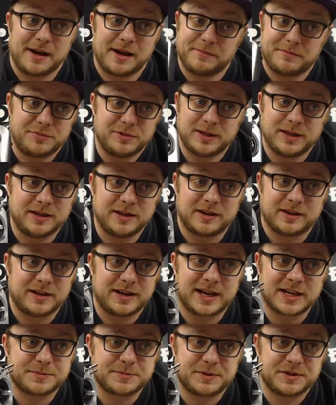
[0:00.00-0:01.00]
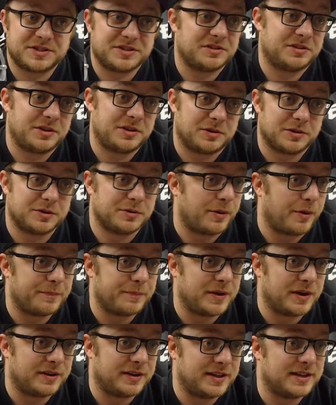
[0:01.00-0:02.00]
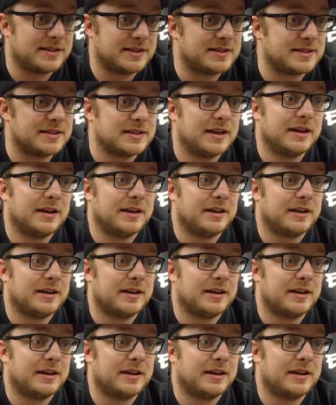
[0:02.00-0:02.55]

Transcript: I'm really not an expert, so don't quote me on this,